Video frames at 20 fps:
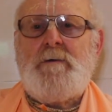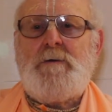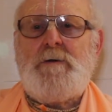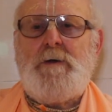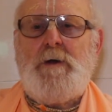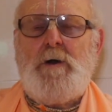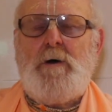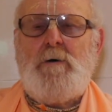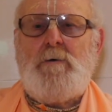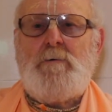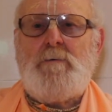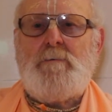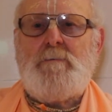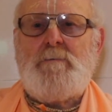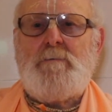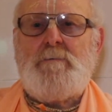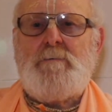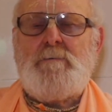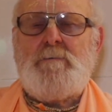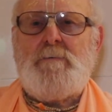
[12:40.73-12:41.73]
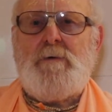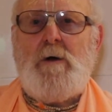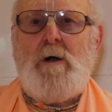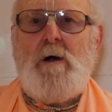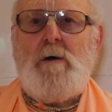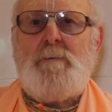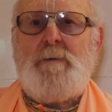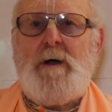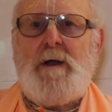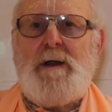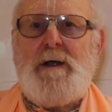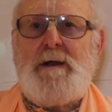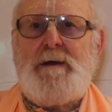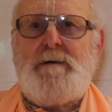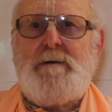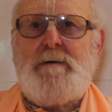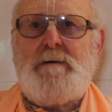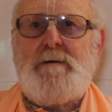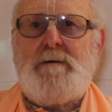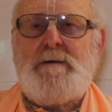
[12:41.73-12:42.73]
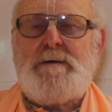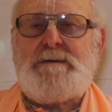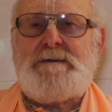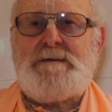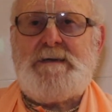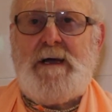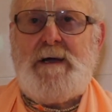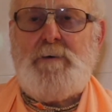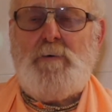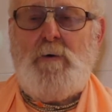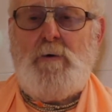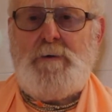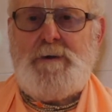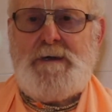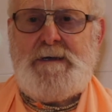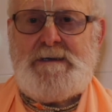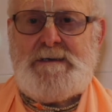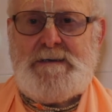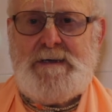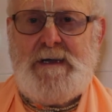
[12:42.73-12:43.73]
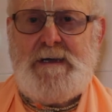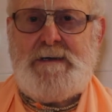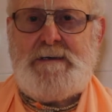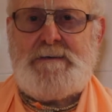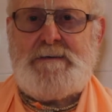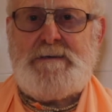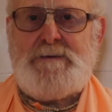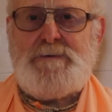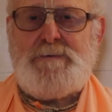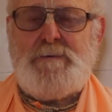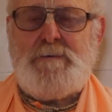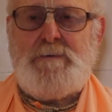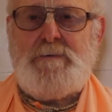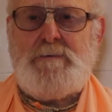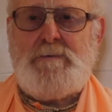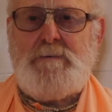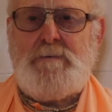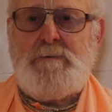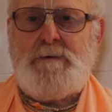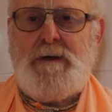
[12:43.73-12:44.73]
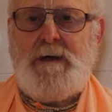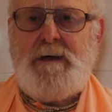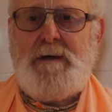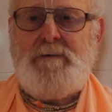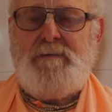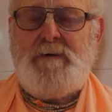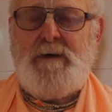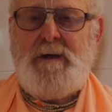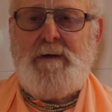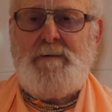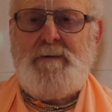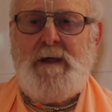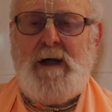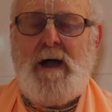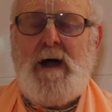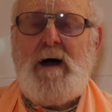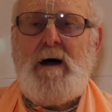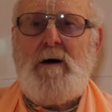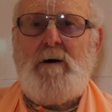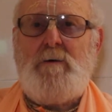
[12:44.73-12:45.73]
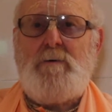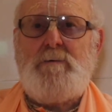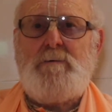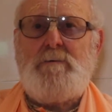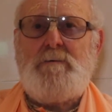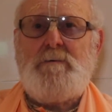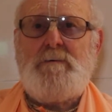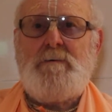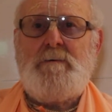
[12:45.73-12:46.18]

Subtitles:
Prabhupada had said all these things to Srila Gurudev, and now